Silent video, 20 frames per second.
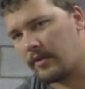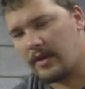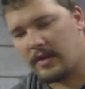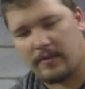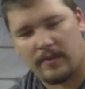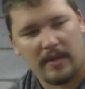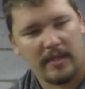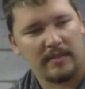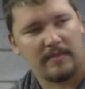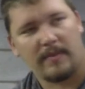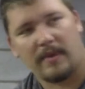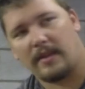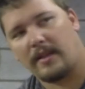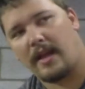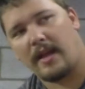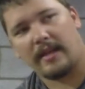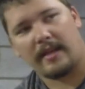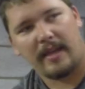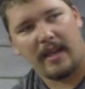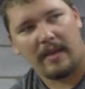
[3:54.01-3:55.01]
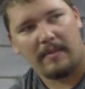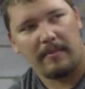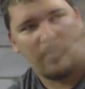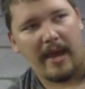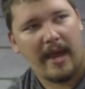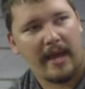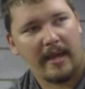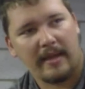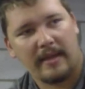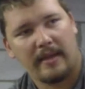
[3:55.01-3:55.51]
Anyways, my line came
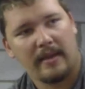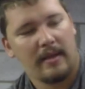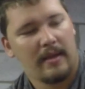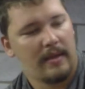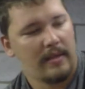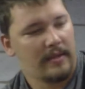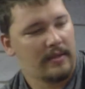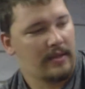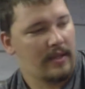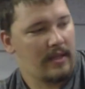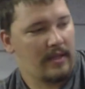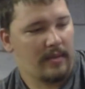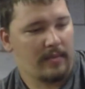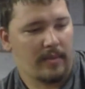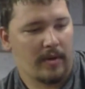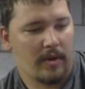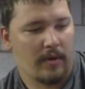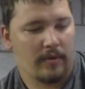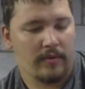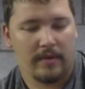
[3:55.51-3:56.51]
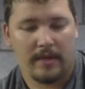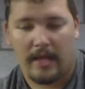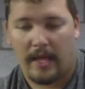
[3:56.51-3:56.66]
back in the boat